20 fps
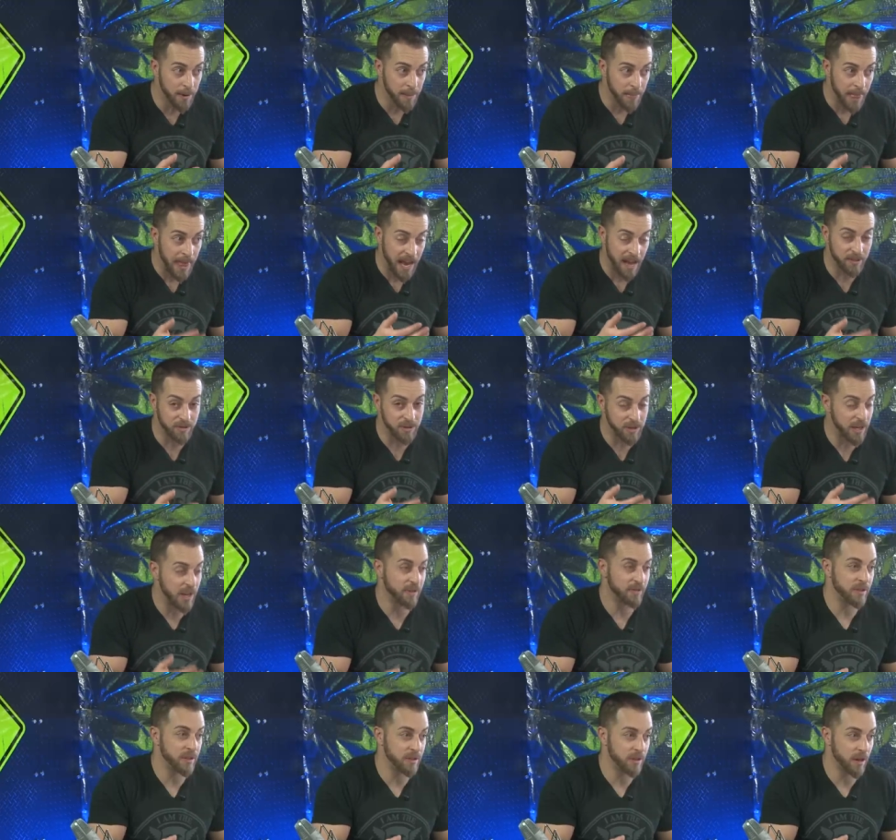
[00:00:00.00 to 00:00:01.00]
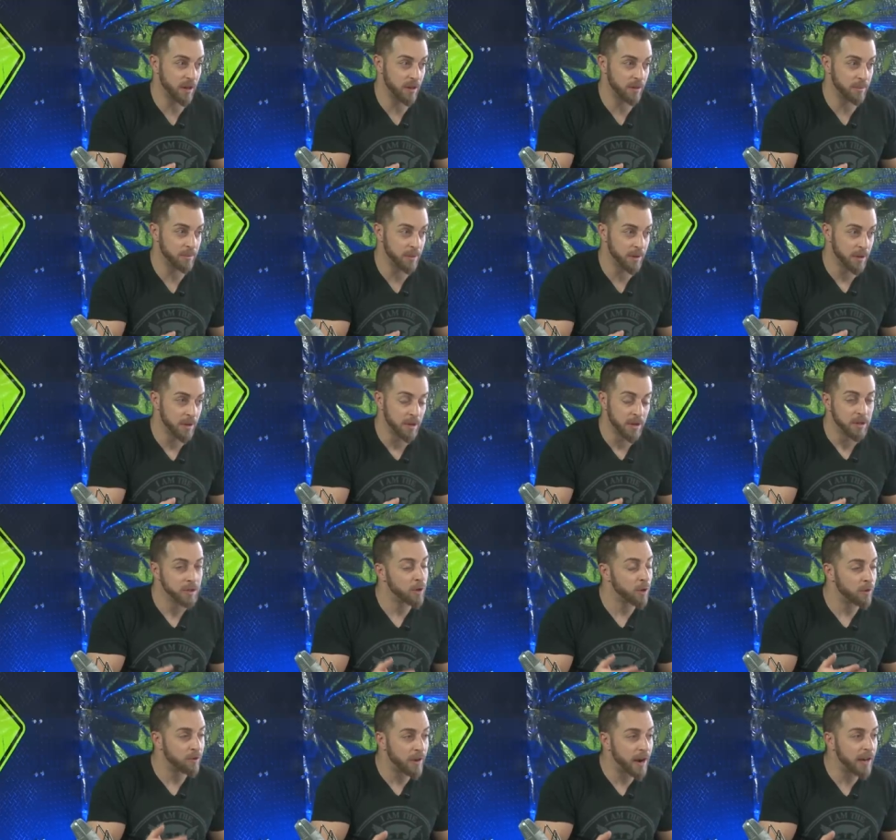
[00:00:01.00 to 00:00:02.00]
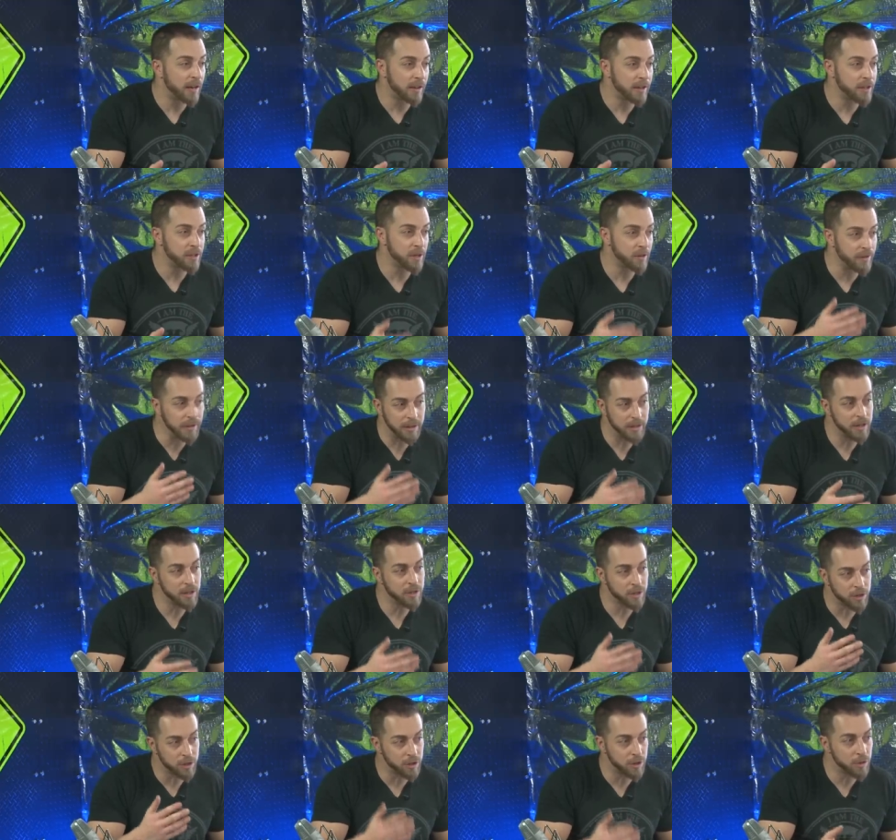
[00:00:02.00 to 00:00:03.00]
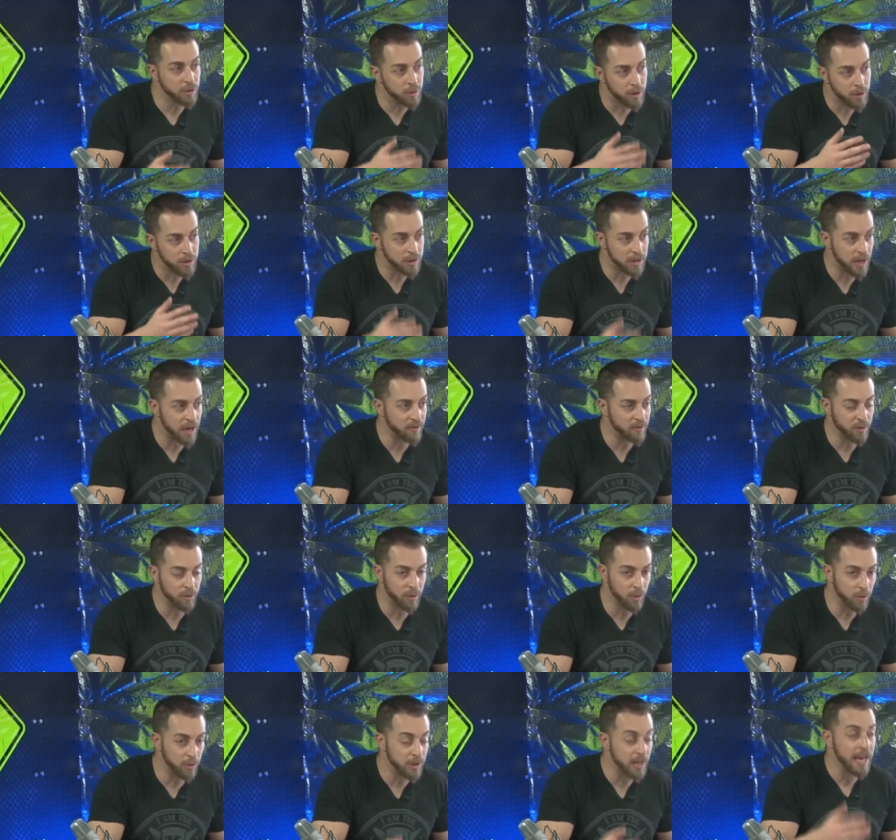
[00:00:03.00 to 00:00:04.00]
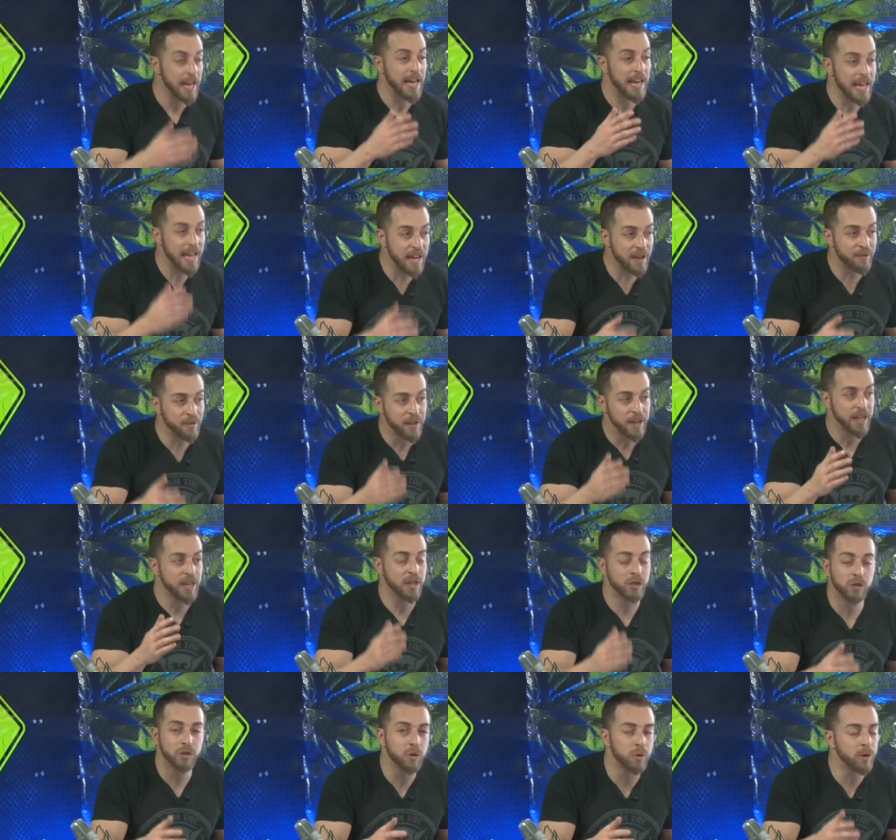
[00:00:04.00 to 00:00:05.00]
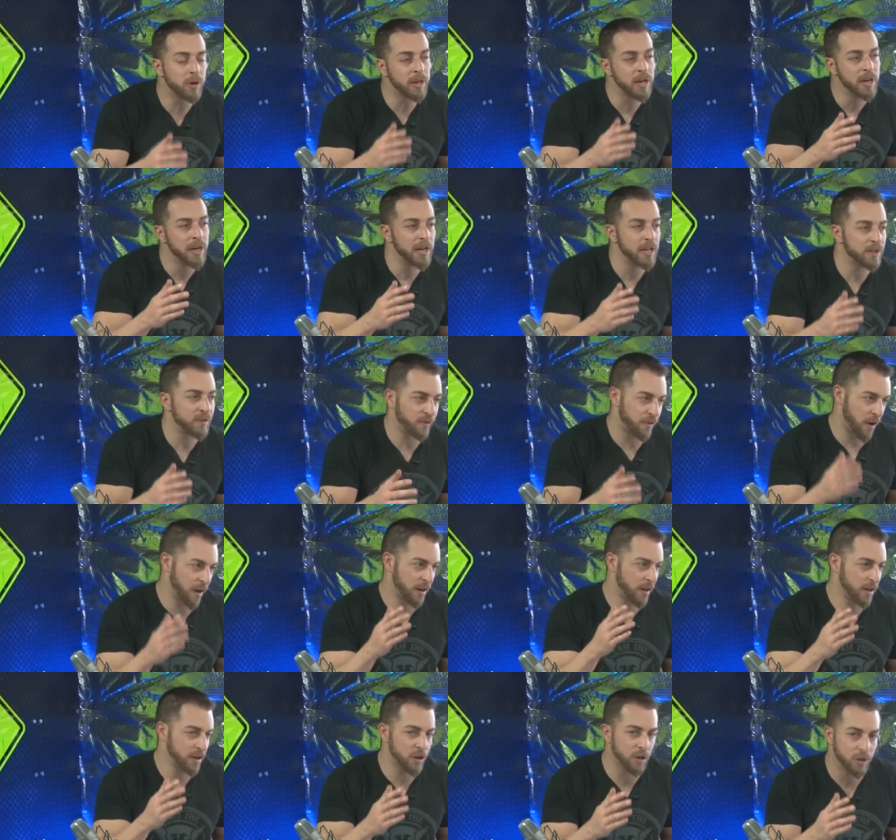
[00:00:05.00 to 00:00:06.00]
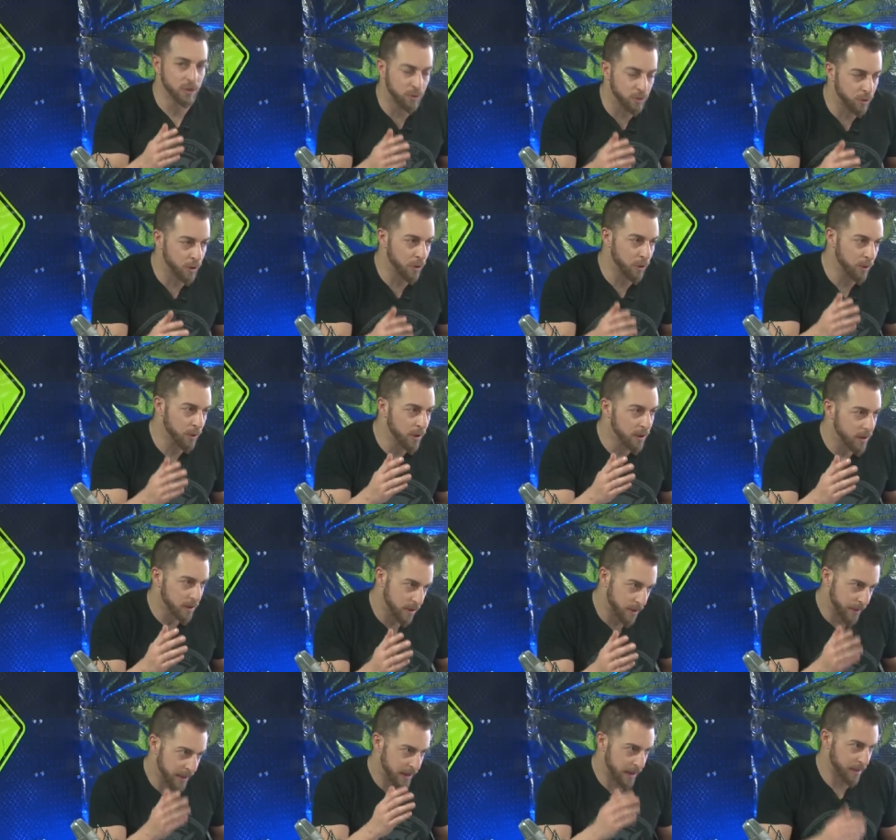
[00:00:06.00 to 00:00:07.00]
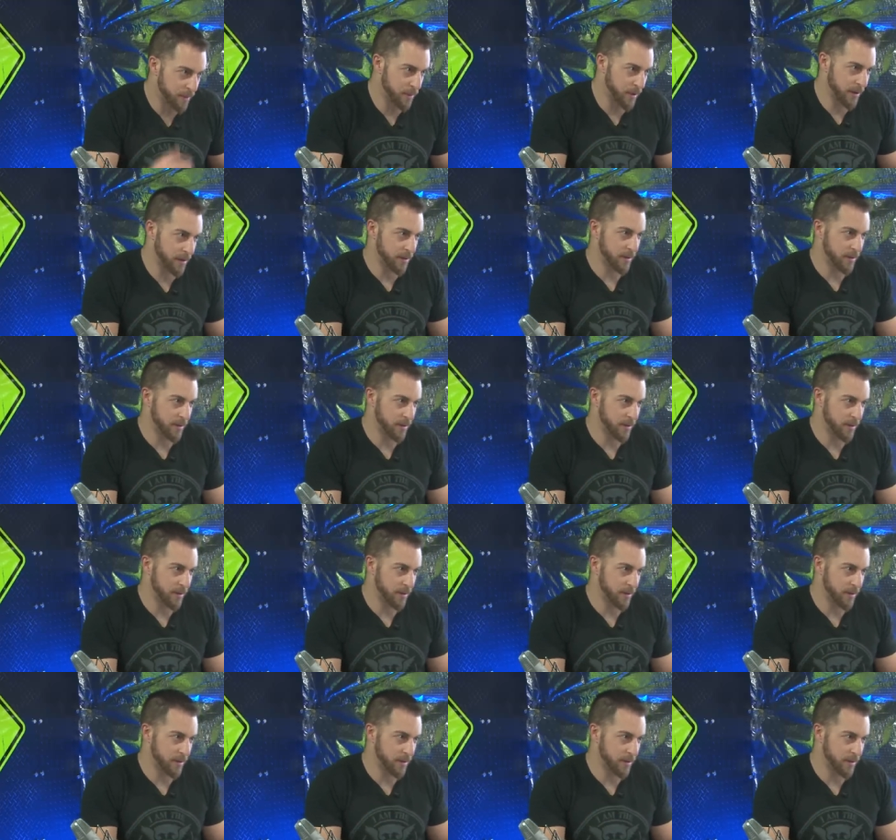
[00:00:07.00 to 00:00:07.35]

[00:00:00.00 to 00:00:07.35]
have safeties on them. So a violation of at least two safety rules if his story is fucking true to begin with.